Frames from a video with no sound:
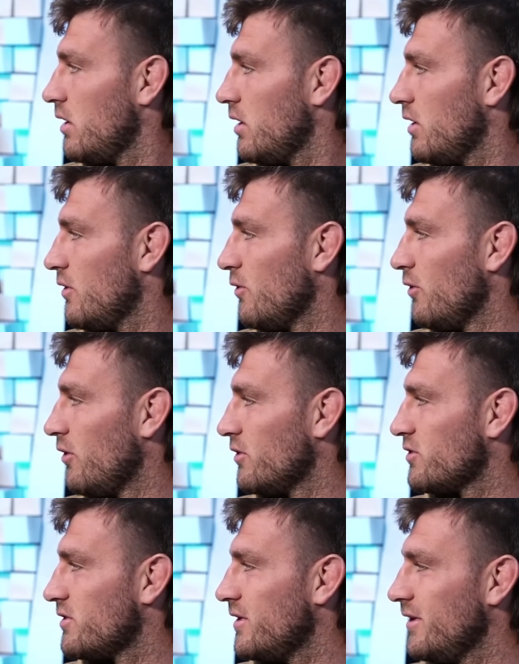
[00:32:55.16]
In all
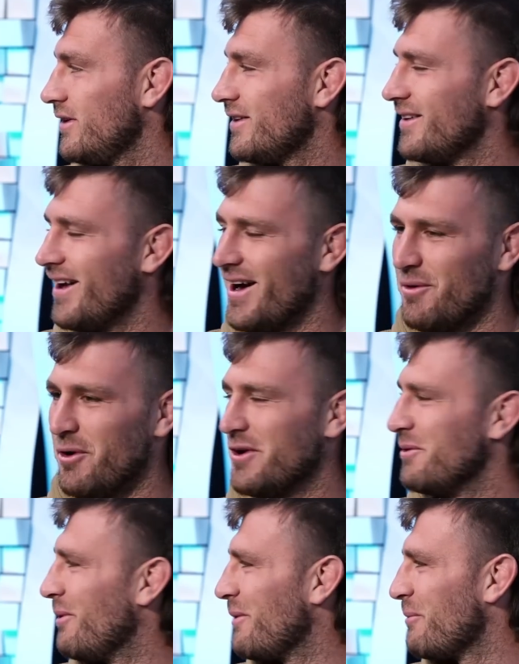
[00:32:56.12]
honesty, no, I only
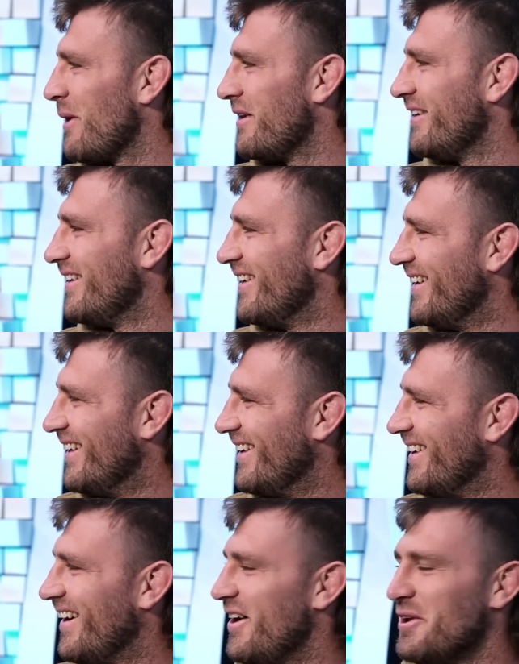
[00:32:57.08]
won one.
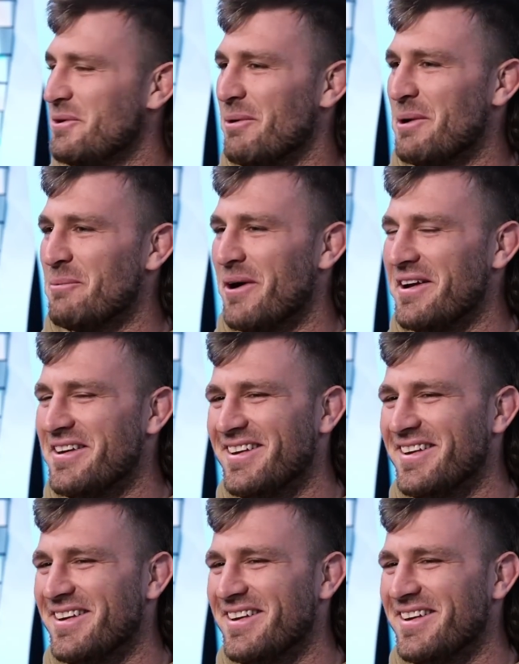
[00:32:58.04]
I only won one.